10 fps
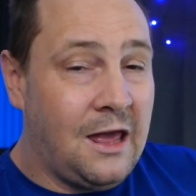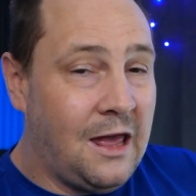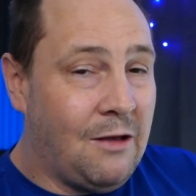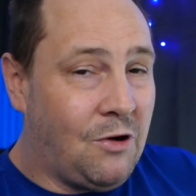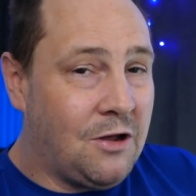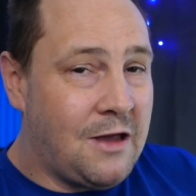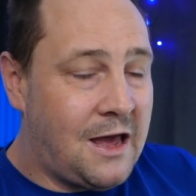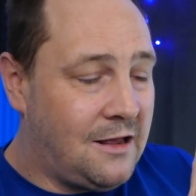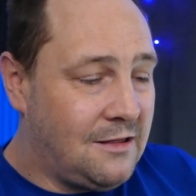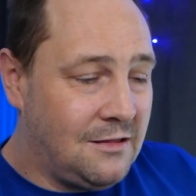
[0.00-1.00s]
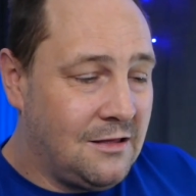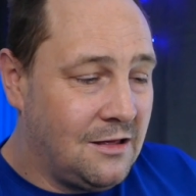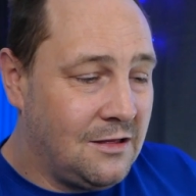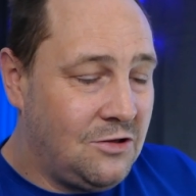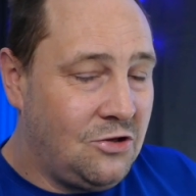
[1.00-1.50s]
And while you're at it,
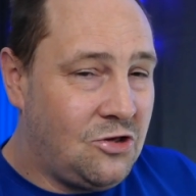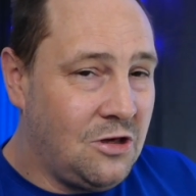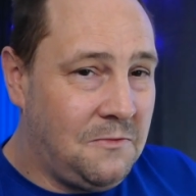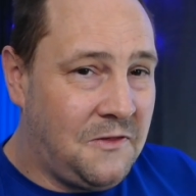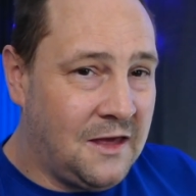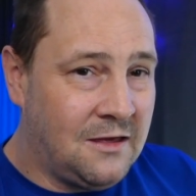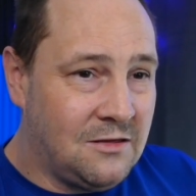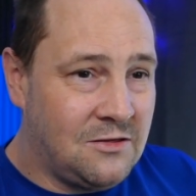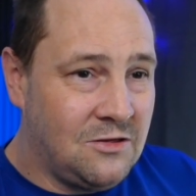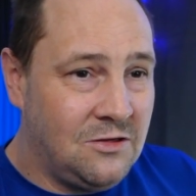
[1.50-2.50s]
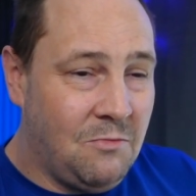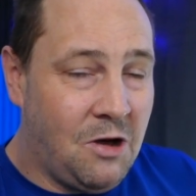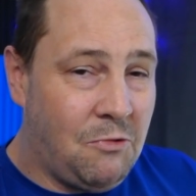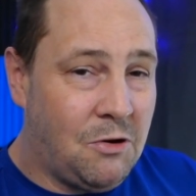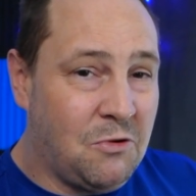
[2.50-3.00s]
YouTube thinks you
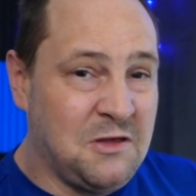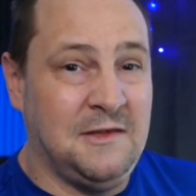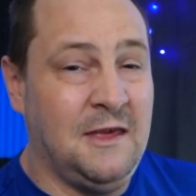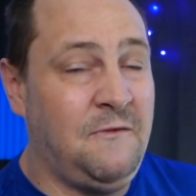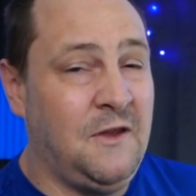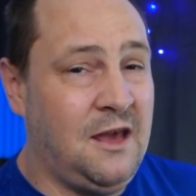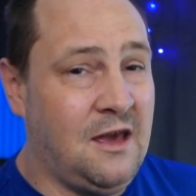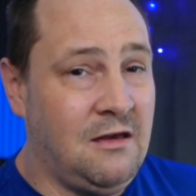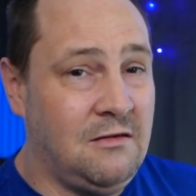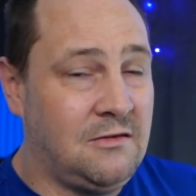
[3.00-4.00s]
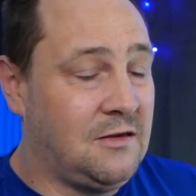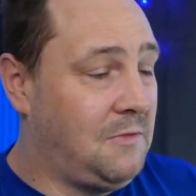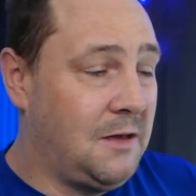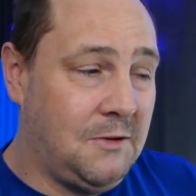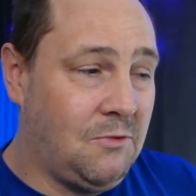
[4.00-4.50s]
might want to watch this video, so
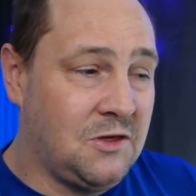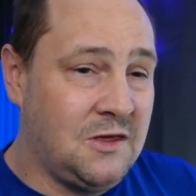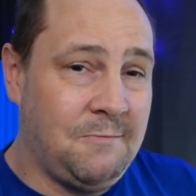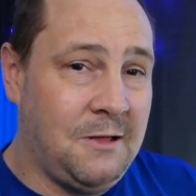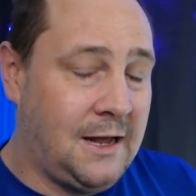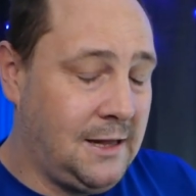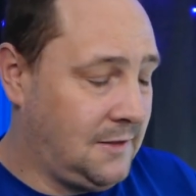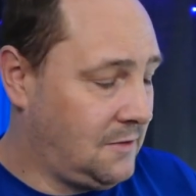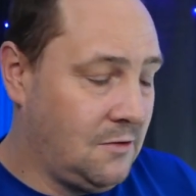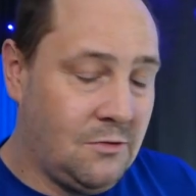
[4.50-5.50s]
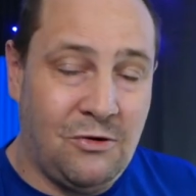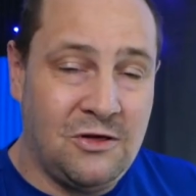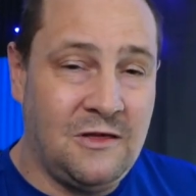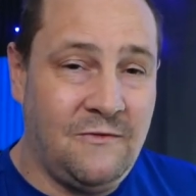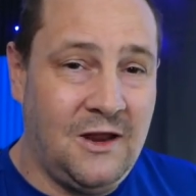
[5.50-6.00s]
maybe watch this playlist or watch
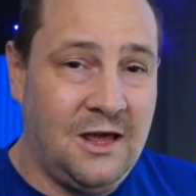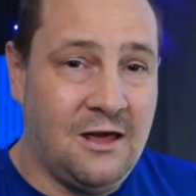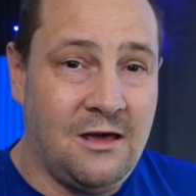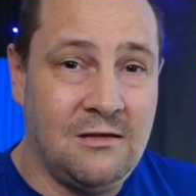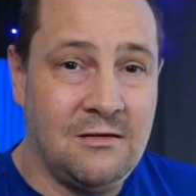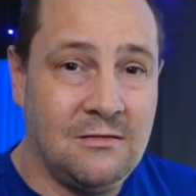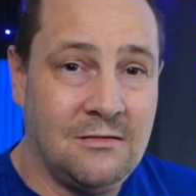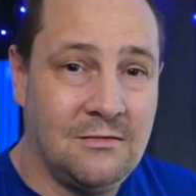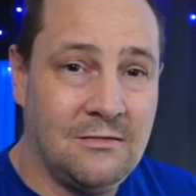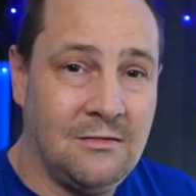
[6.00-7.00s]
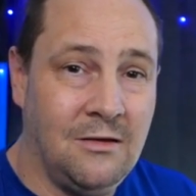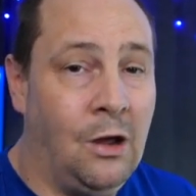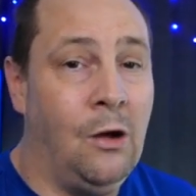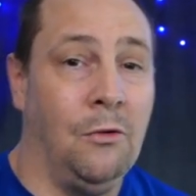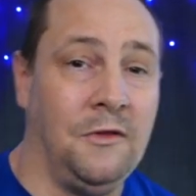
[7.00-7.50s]
this video.
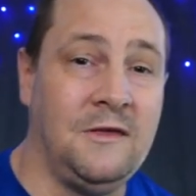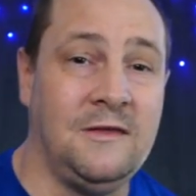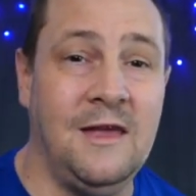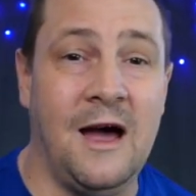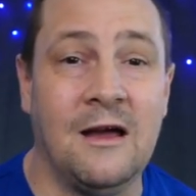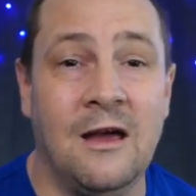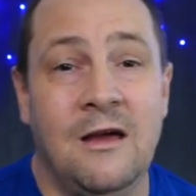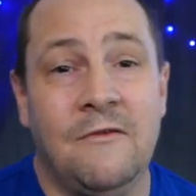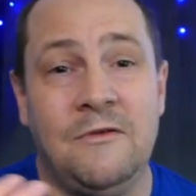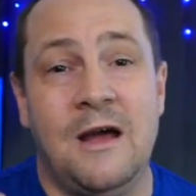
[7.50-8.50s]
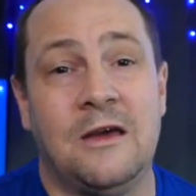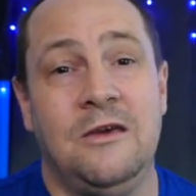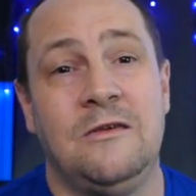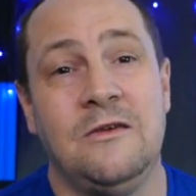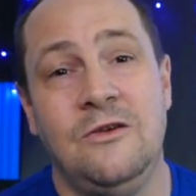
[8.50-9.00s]
Well, this is Doug from Doug
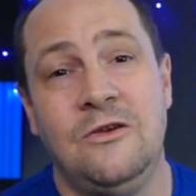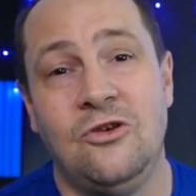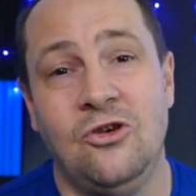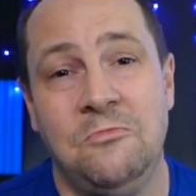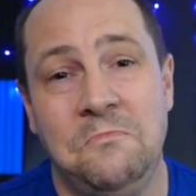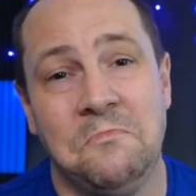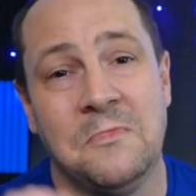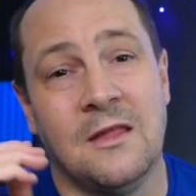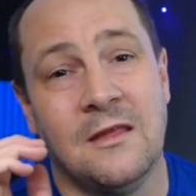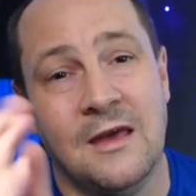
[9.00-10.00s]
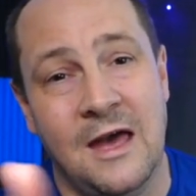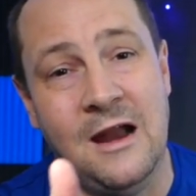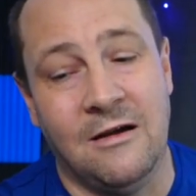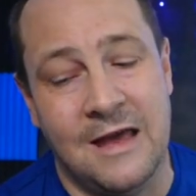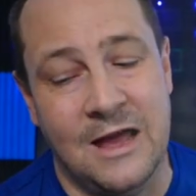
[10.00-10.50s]
Hewson YouTube, and
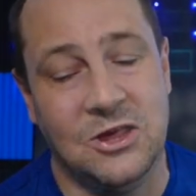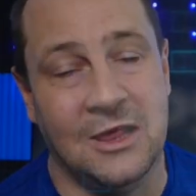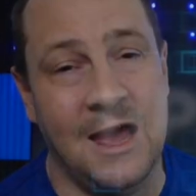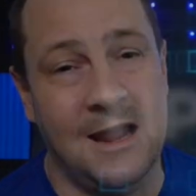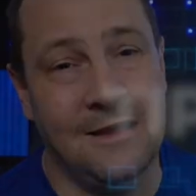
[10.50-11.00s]
I'll catch you later.